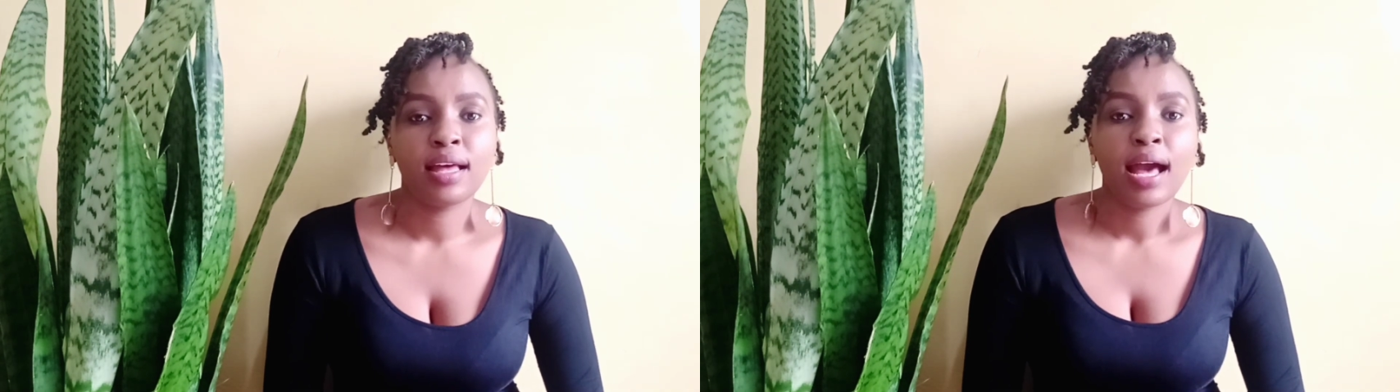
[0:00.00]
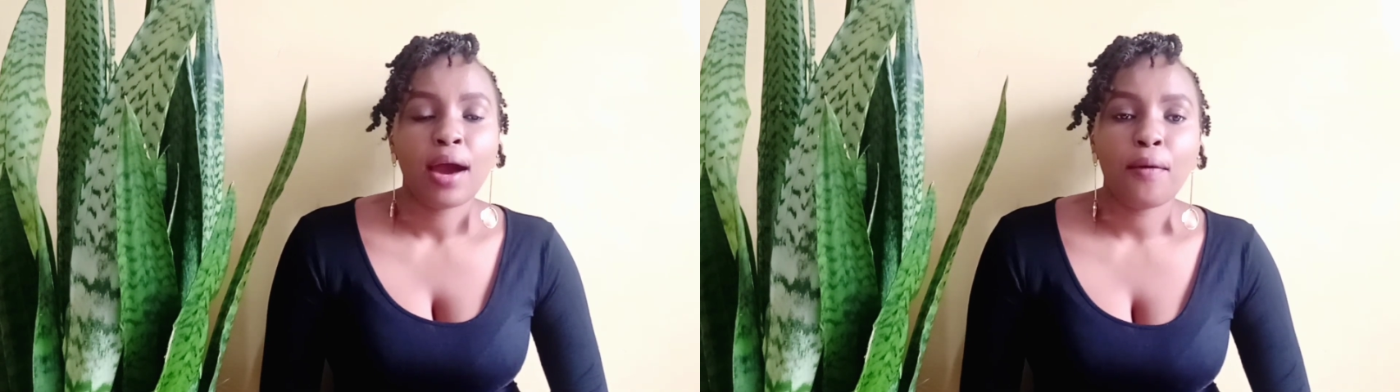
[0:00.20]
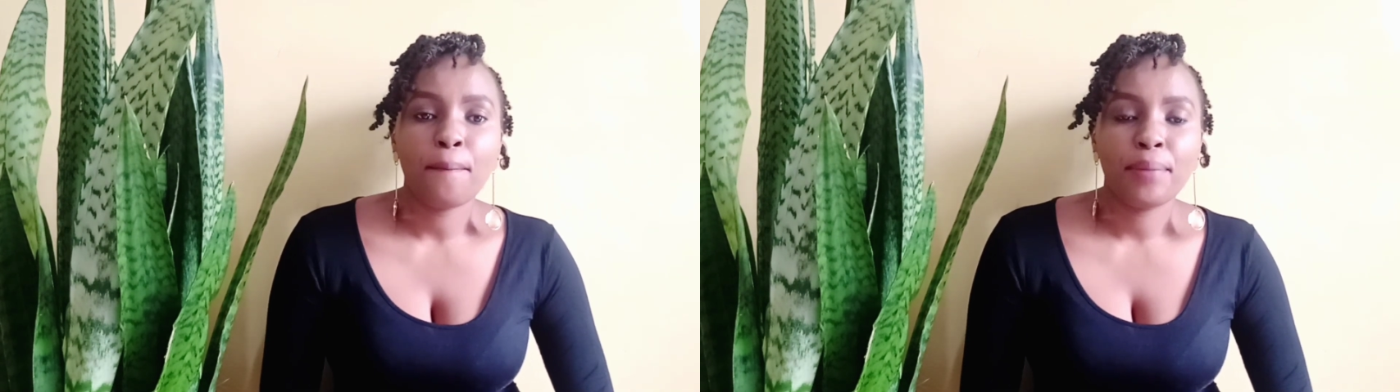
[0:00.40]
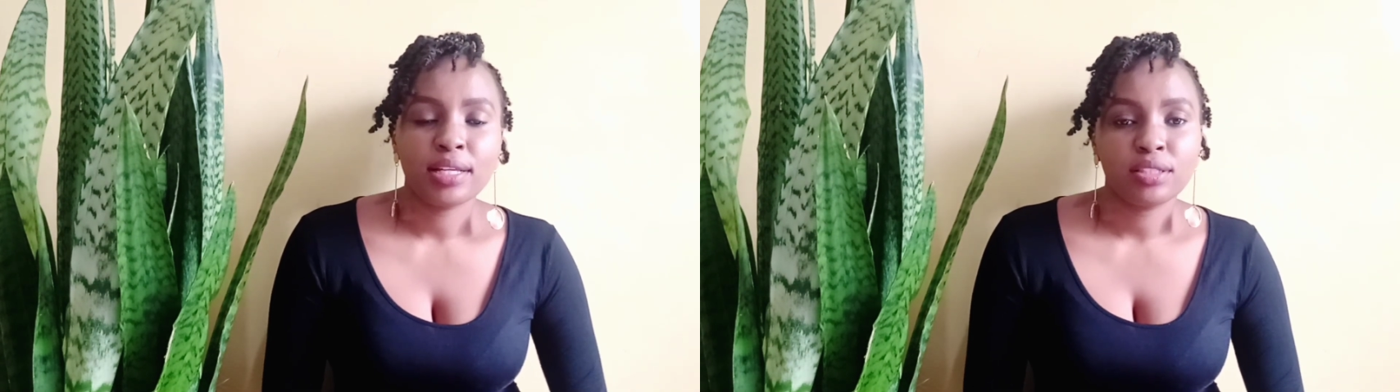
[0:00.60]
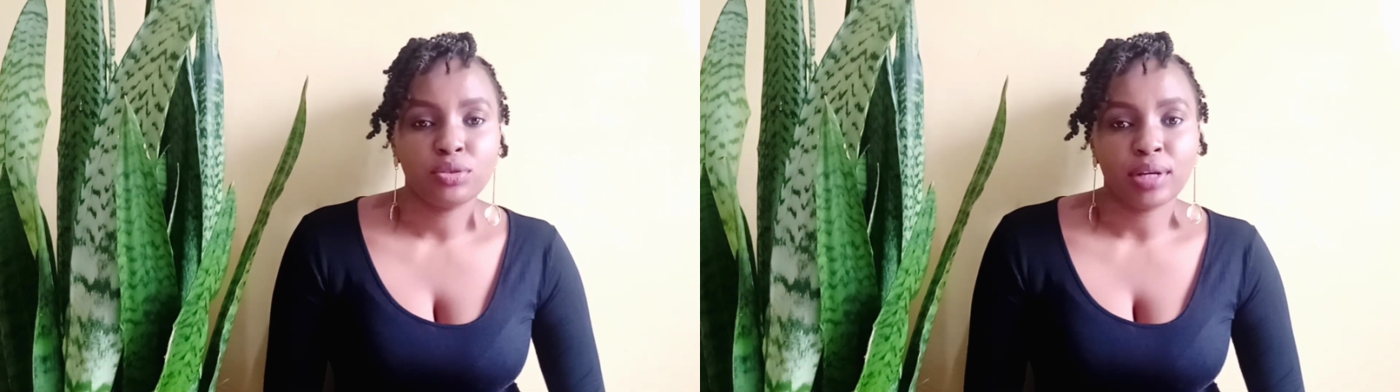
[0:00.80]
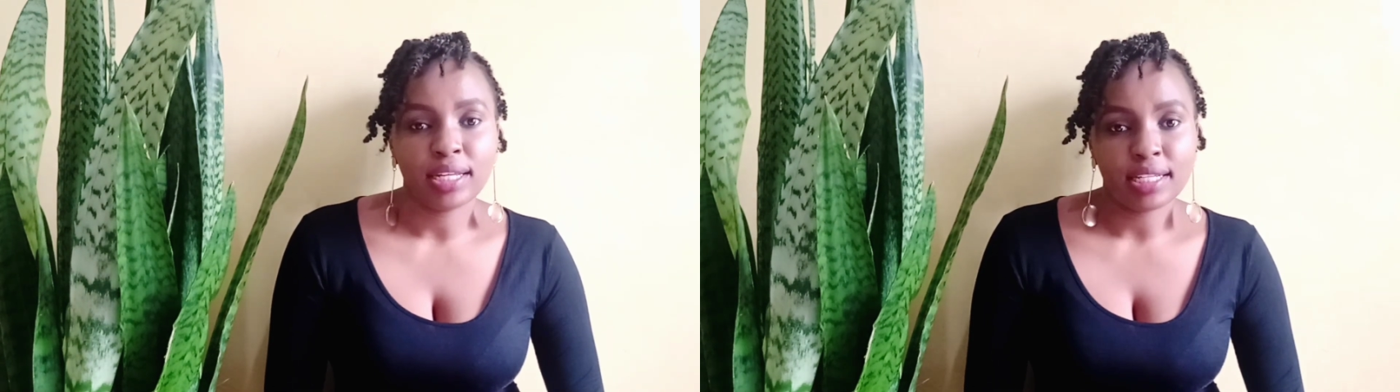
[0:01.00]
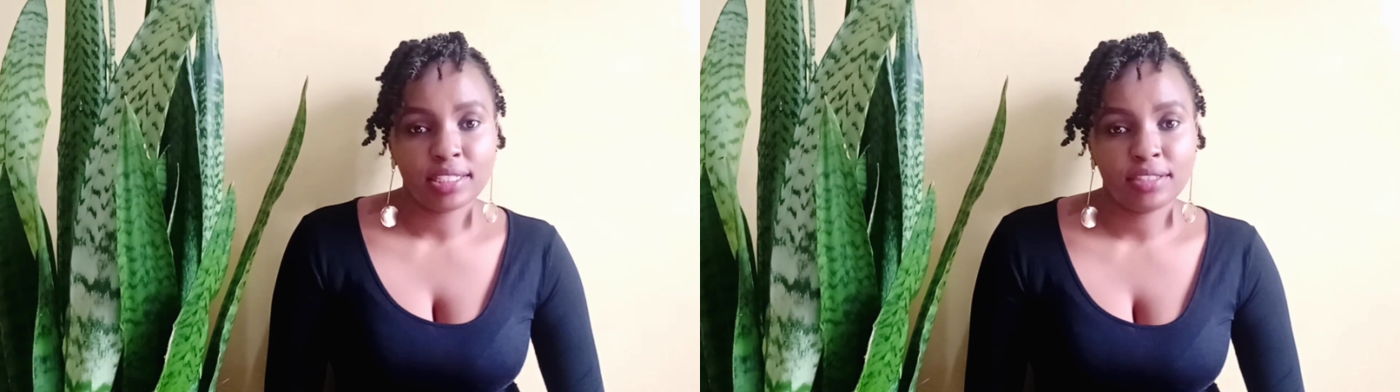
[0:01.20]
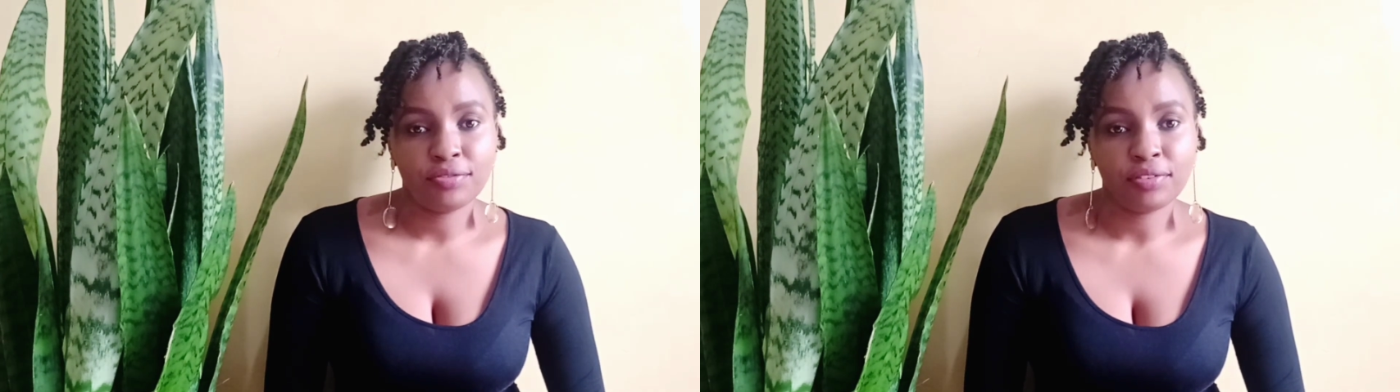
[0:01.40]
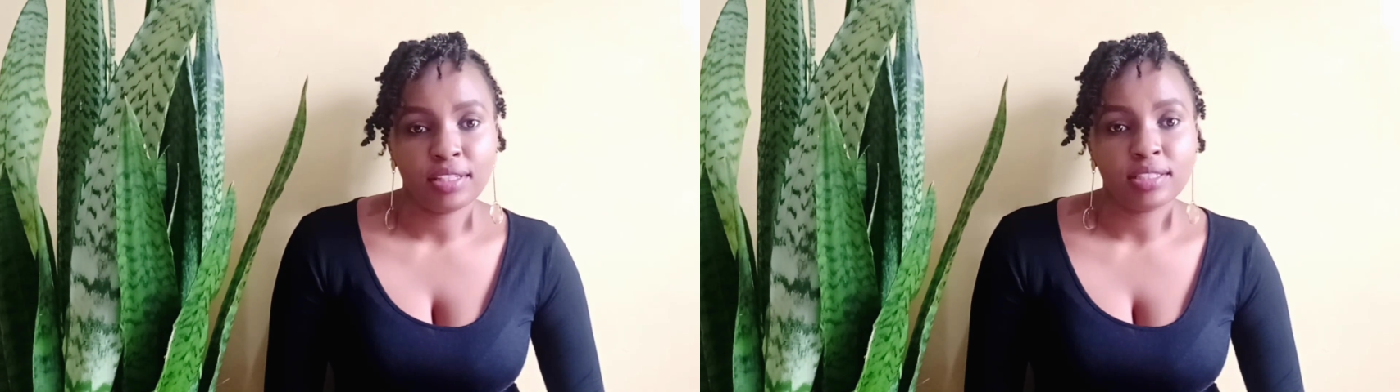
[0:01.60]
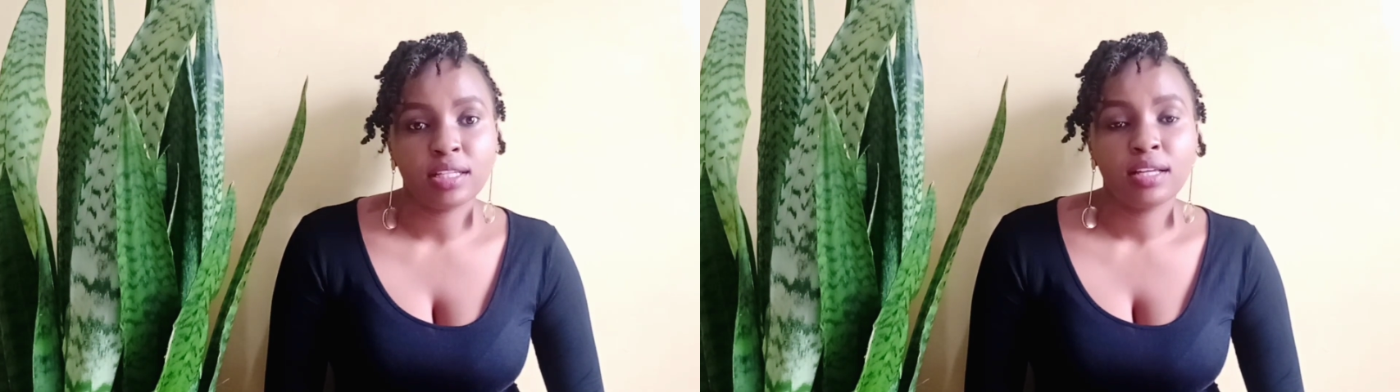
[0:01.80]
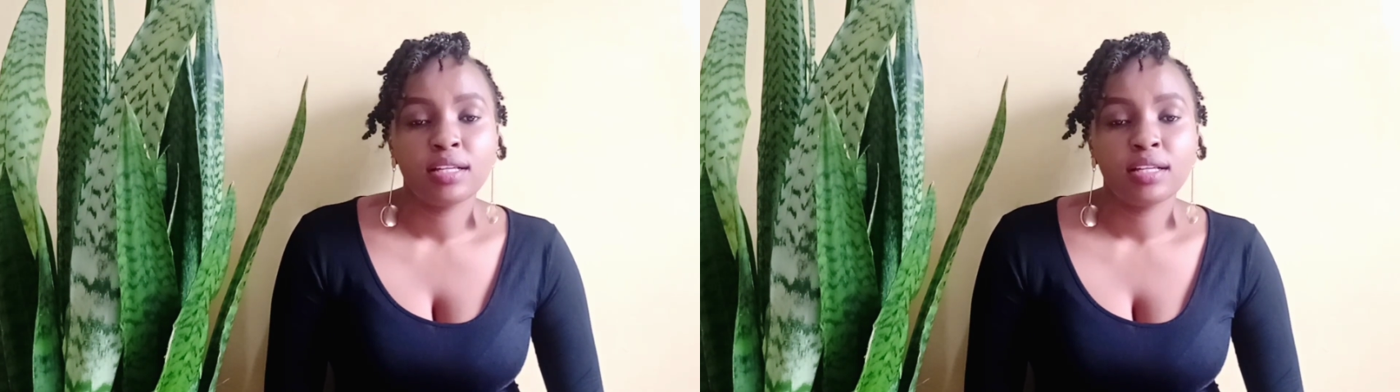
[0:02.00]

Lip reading: how best you can achieve this.